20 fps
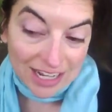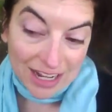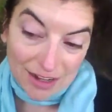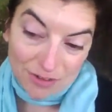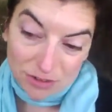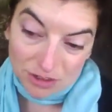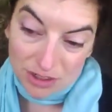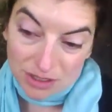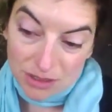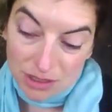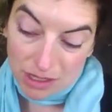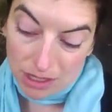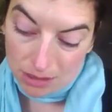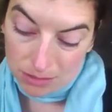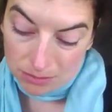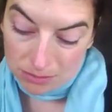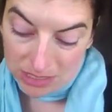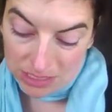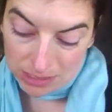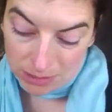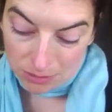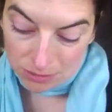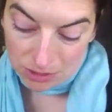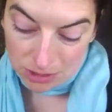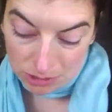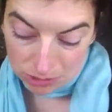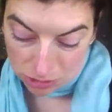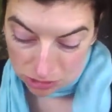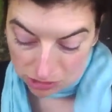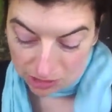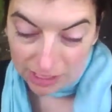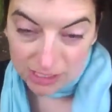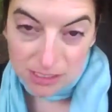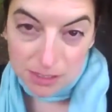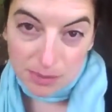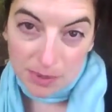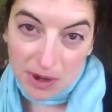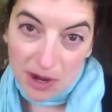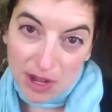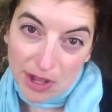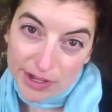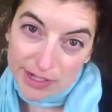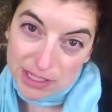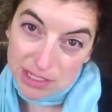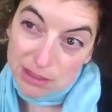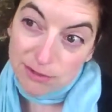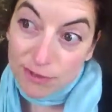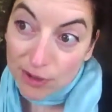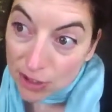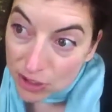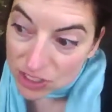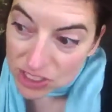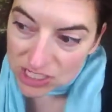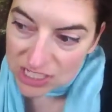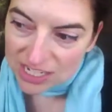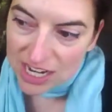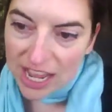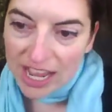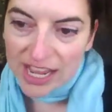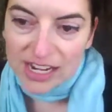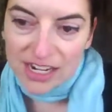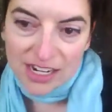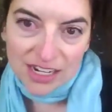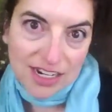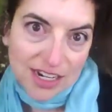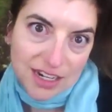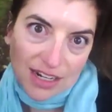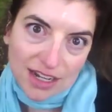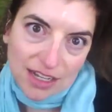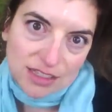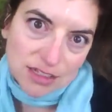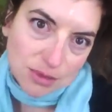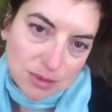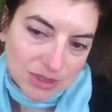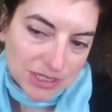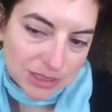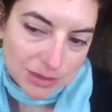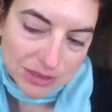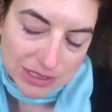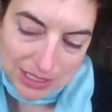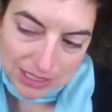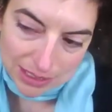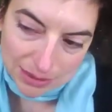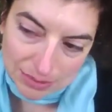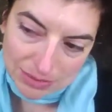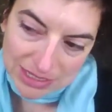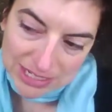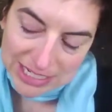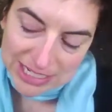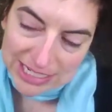I have a meeting with Cultural Enterprise on the phone today, and another one with them